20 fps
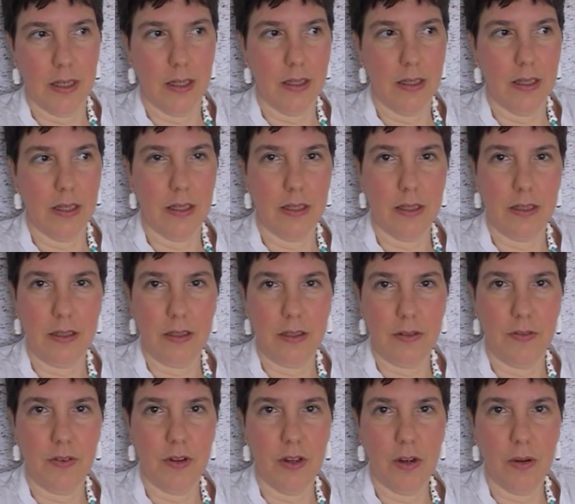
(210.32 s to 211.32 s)
that he
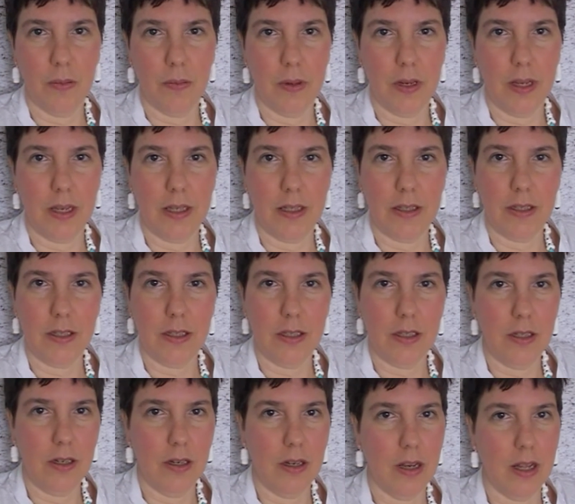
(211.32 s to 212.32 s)
developed
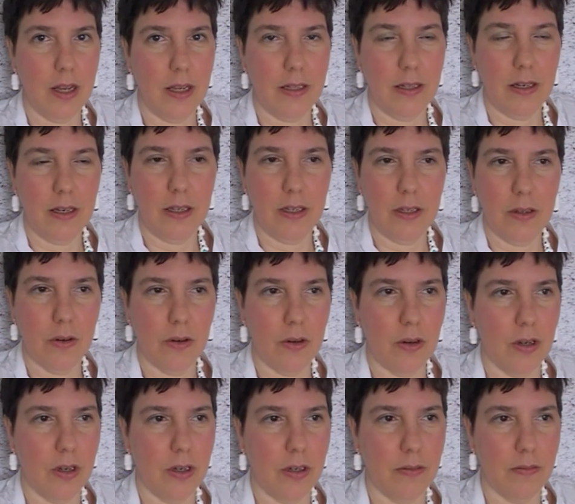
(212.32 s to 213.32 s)
lately,
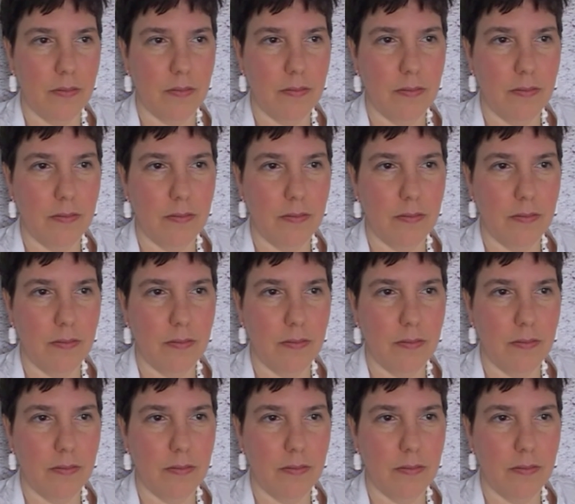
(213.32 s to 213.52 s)
or